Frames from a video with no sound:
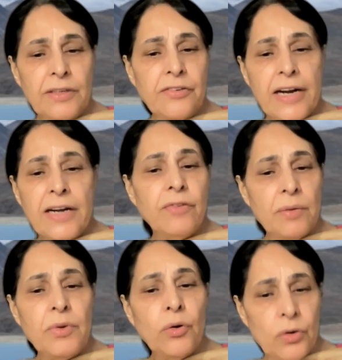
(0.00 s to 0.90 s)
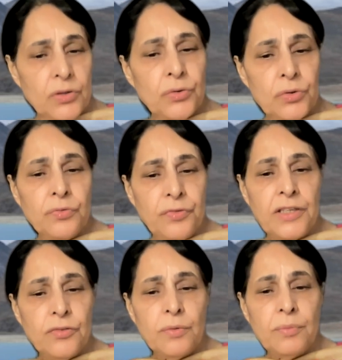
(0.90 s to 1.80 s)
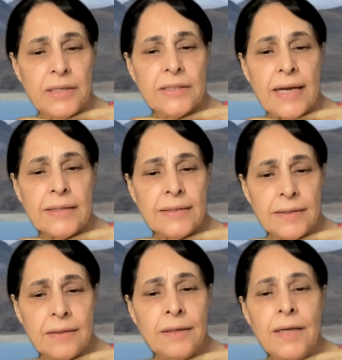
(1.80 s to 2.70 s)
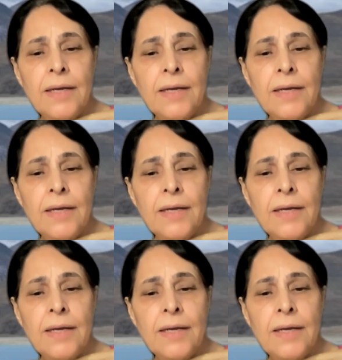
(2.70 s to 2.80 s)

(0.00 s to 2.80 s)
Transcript: the trend will be also to freeze for breast cancer